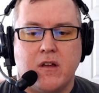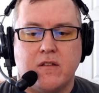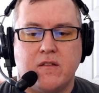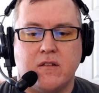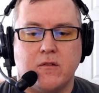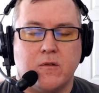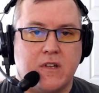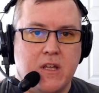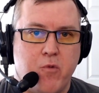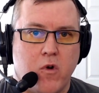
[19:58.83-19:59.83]
to
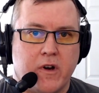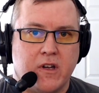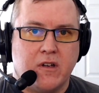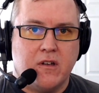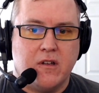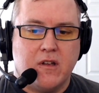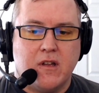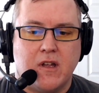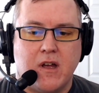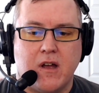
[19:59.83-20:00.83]
keep working,
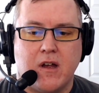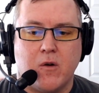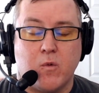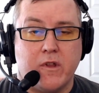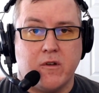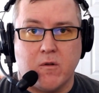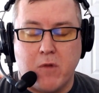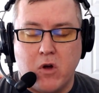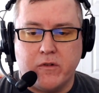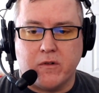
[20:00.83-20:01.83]
uh, whether you're remote or